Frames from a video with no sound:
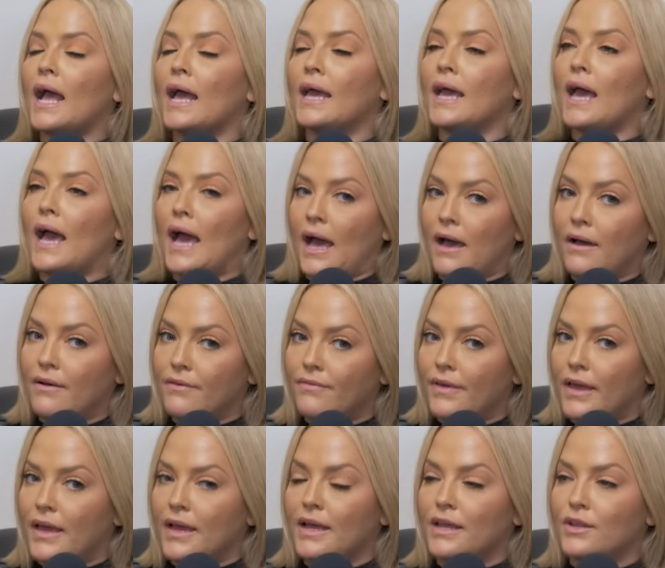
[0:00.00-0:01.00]
I
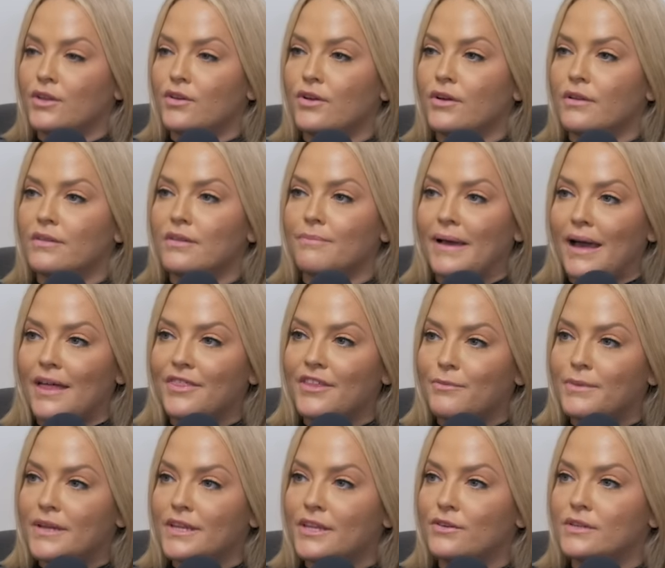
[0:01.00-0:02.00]
have. And you go to the
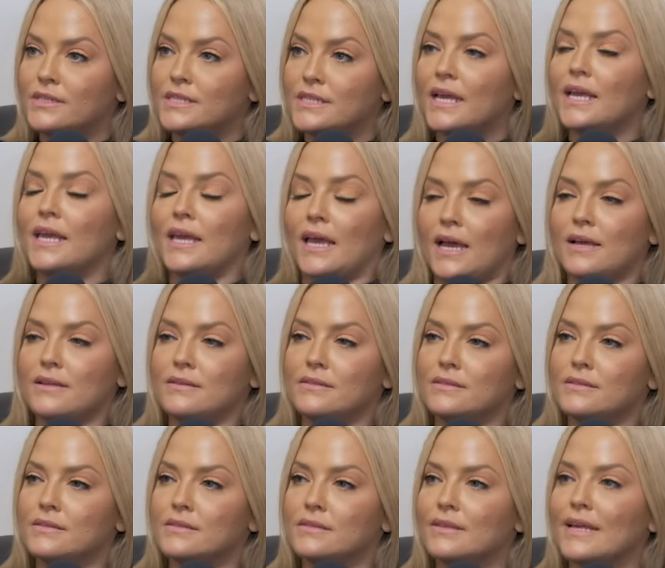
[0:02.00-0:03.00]
bathroom and you say
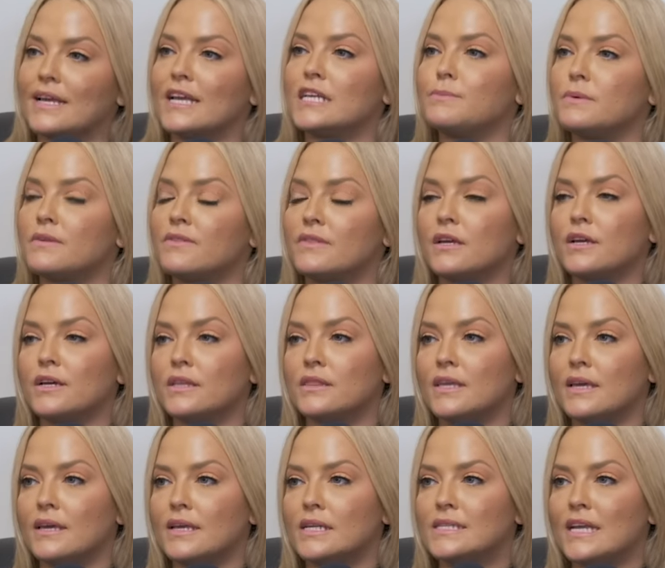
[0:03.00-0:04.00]
yes. Like, because the good
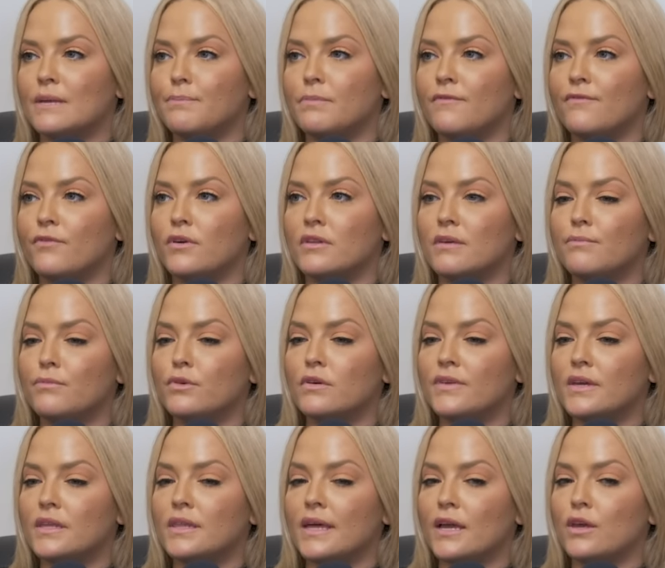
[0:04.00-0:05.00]
thing is, like, before the
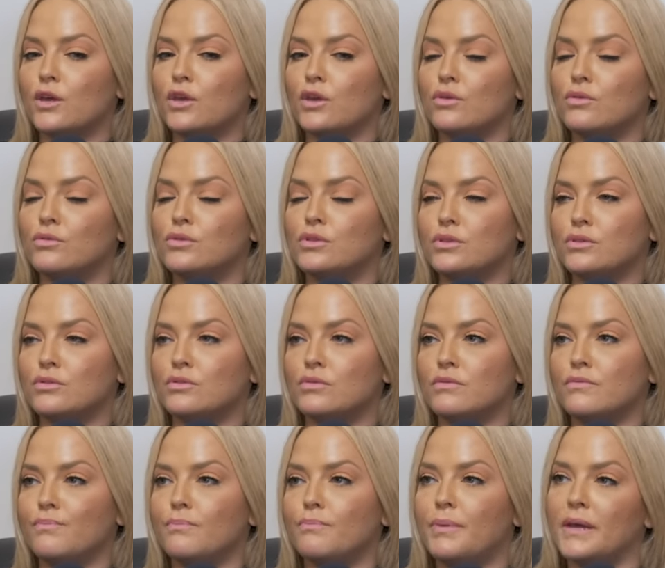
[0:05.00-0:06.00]
movie, like, you
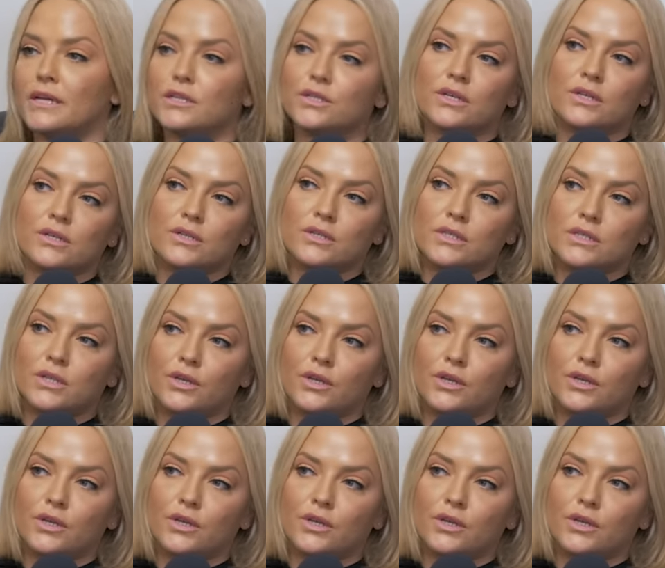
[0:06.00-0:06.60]
do pictures.